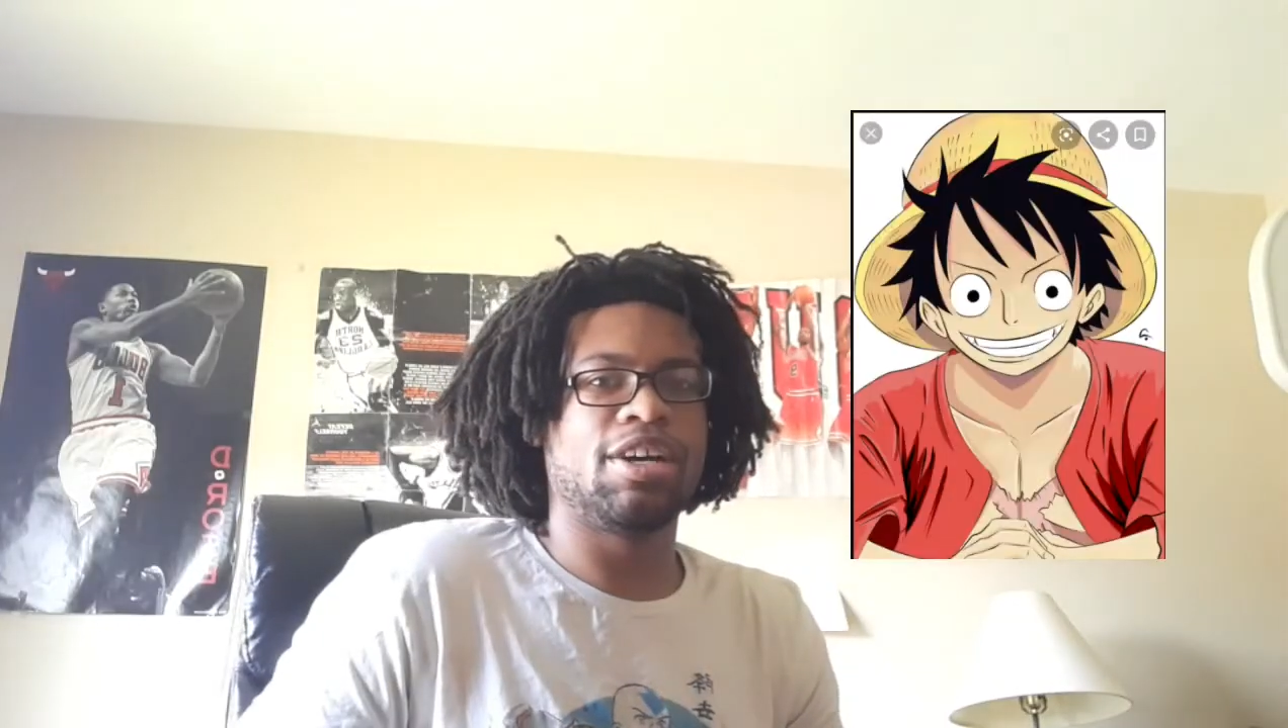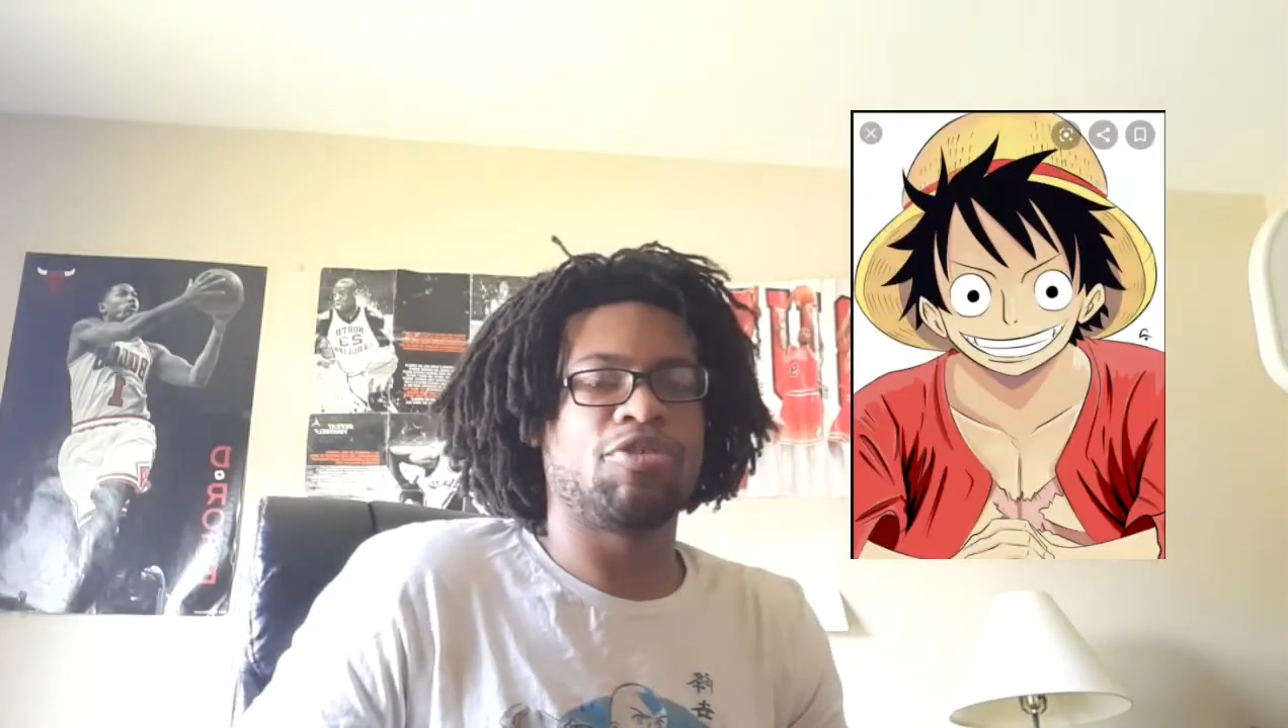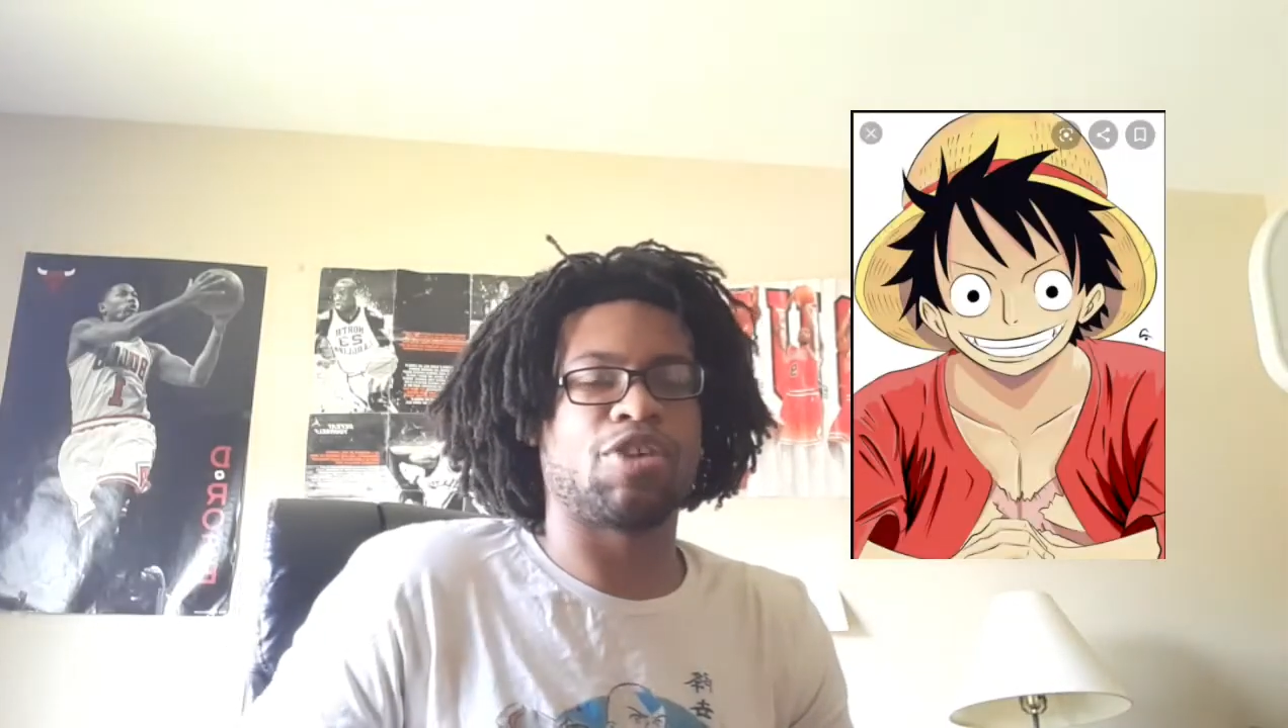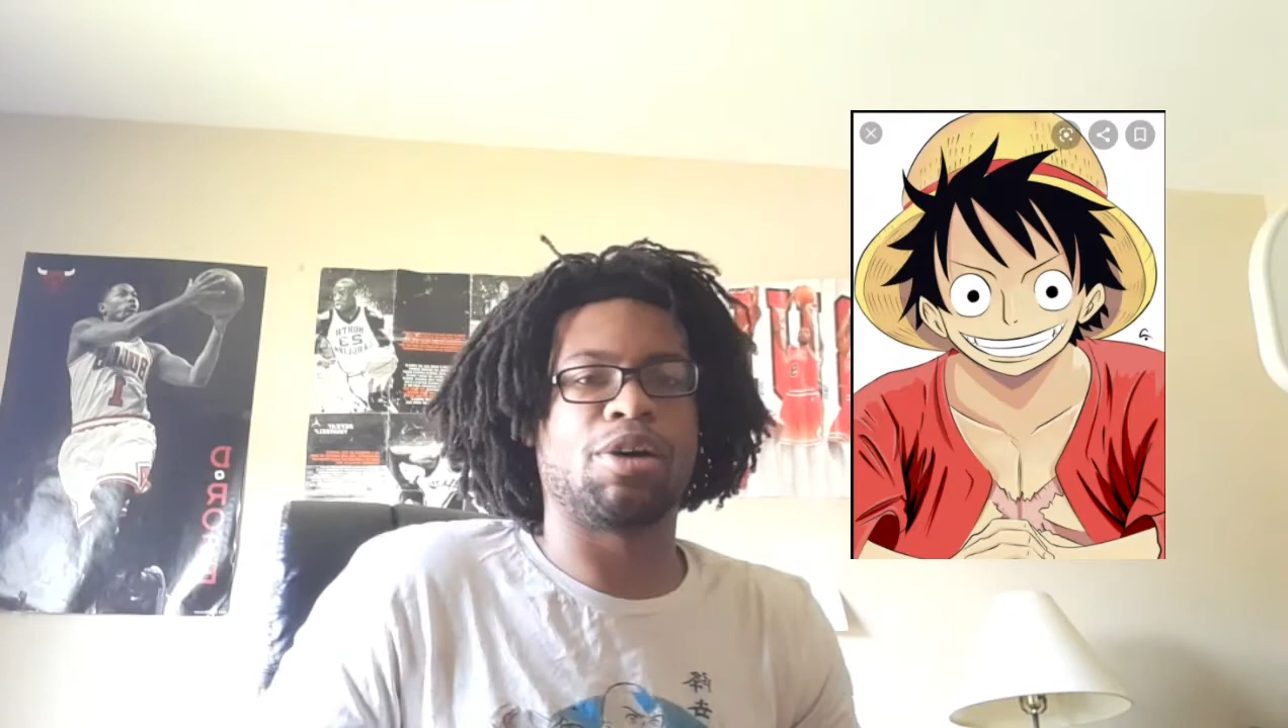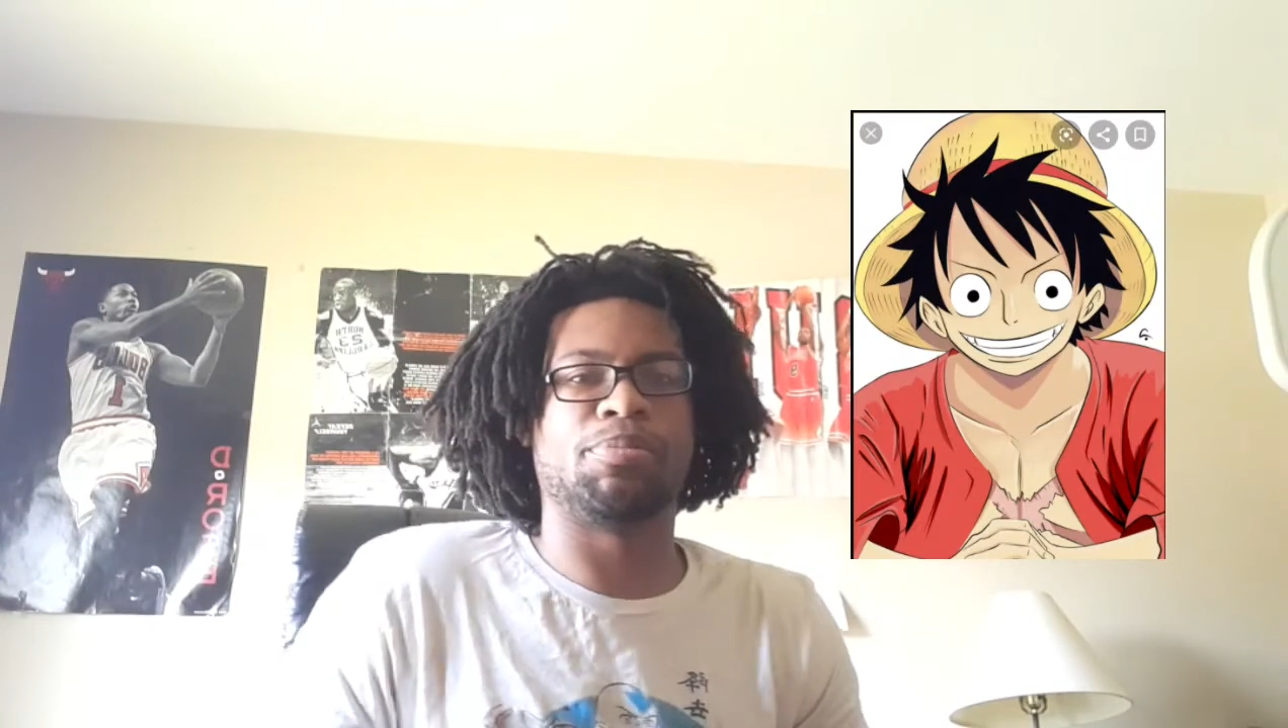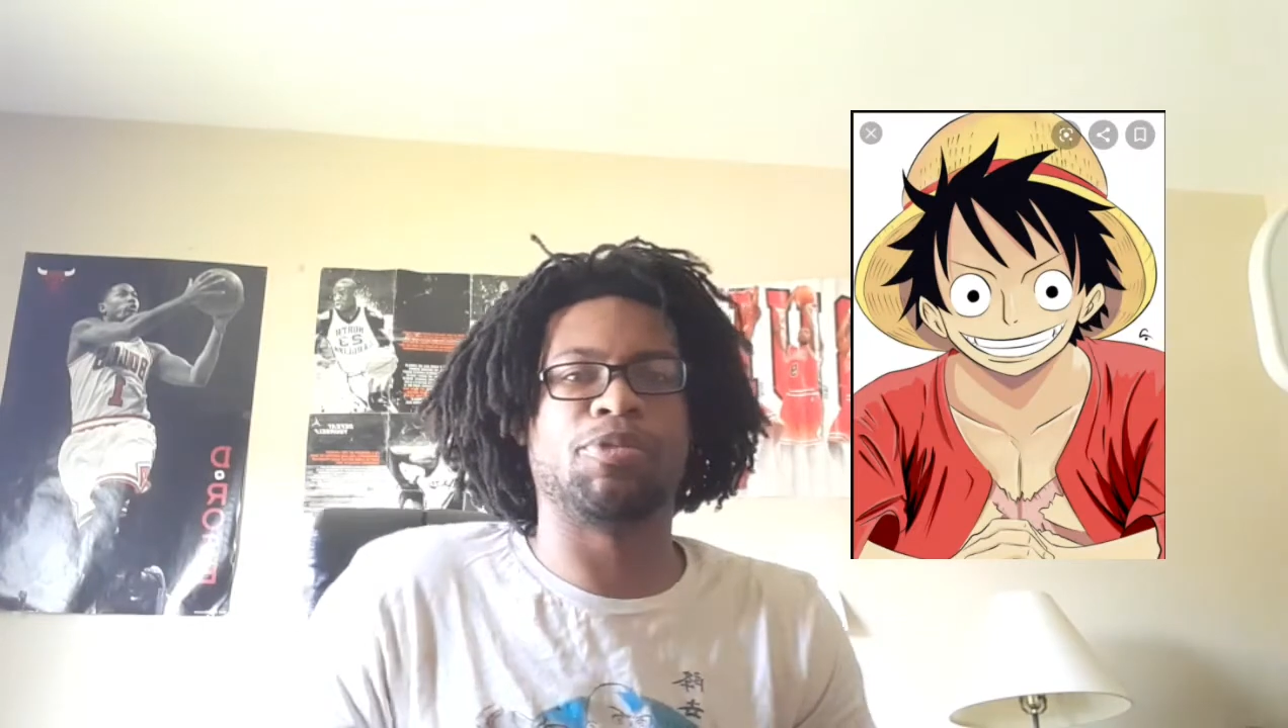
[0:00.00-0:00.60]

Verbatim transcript: from